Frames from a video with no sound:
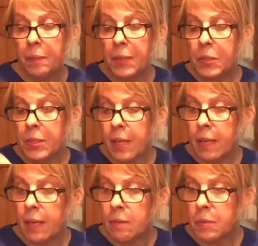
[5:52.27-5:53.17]
It just kind
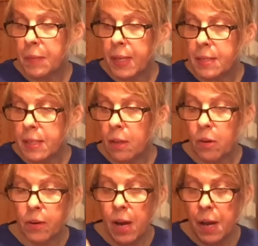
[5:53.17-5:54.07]
of gives them a nice little
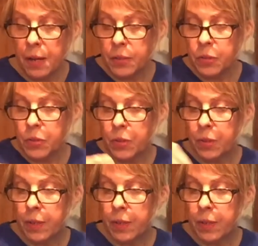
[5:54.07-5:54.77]
crunch,